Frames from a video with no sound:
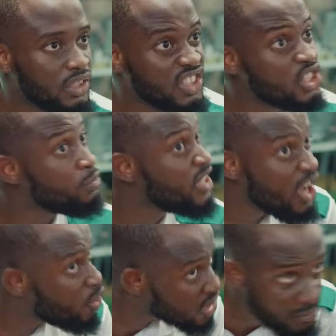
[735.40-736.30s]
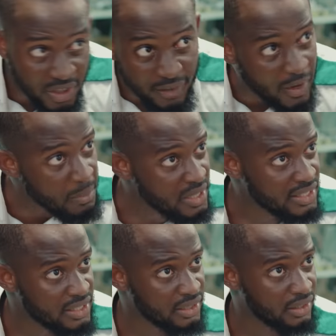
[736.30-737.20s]
They should be here hustling for their
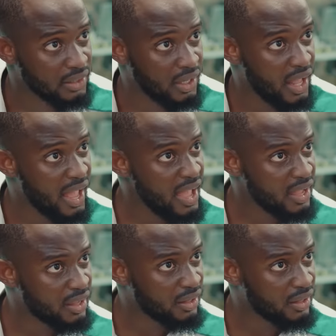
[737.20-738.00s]
families. Eh?